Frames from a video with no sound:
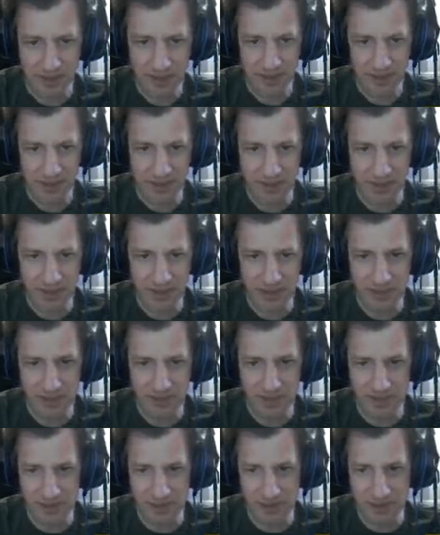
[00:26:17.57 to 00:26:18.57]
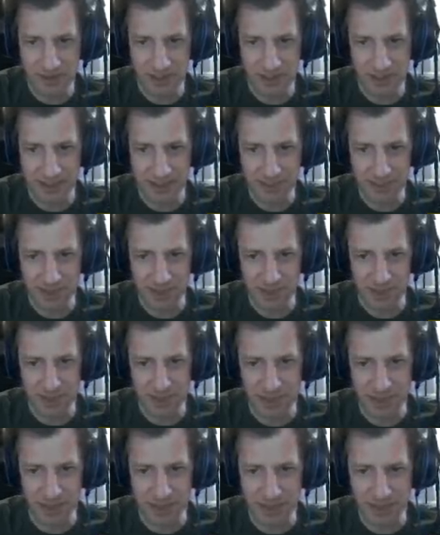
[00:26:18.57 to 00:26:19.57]
Let me live another day.
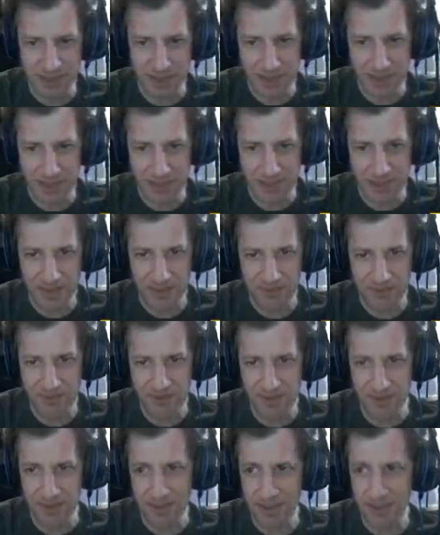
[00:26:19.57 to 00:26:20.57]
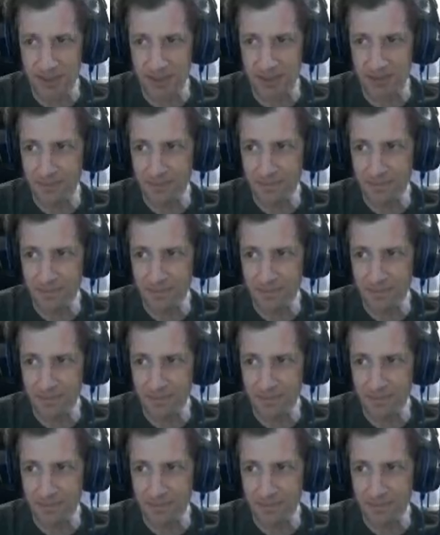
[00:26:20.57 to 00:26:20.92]
Please, let me live another day.